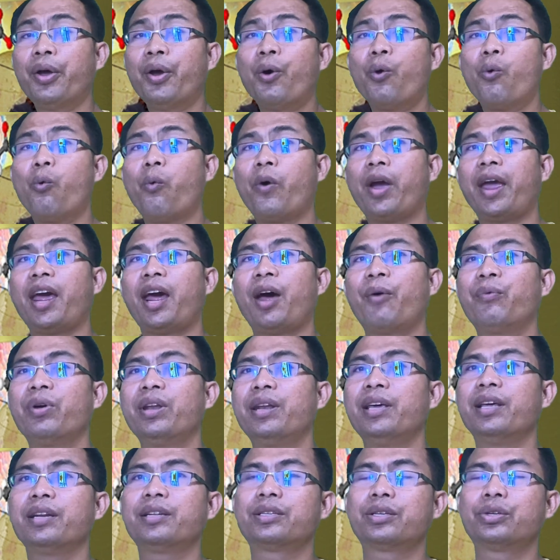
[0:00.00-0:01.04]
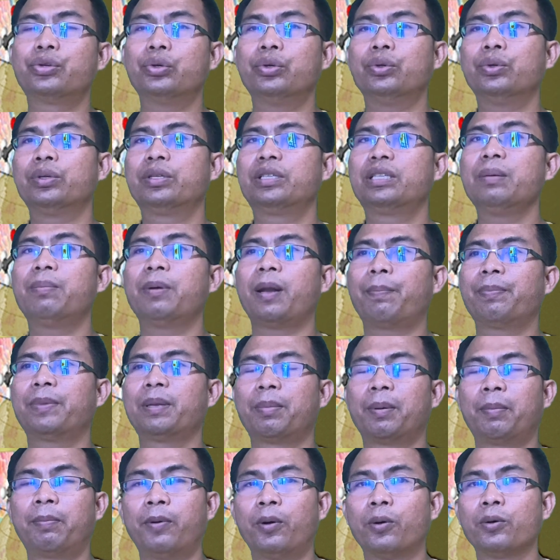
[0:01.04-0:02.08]
where we need to develop the
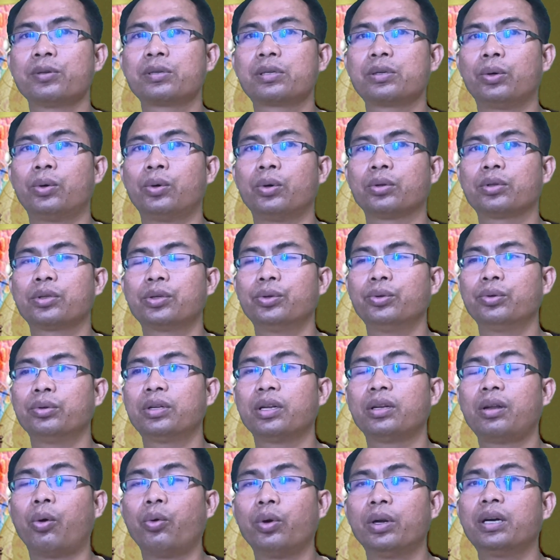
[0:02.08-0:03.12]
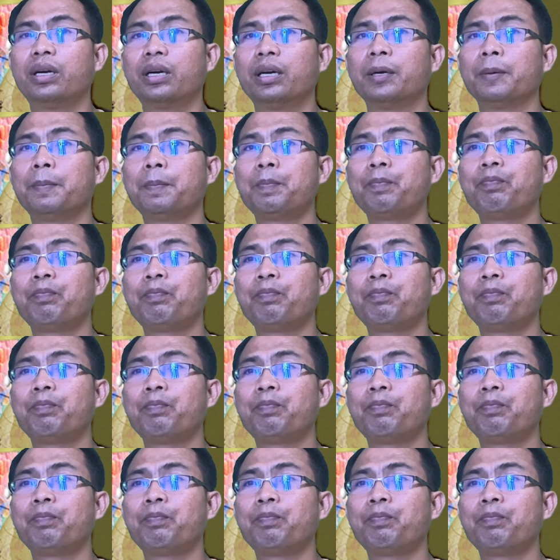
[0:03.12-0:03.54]
proposal to the donor,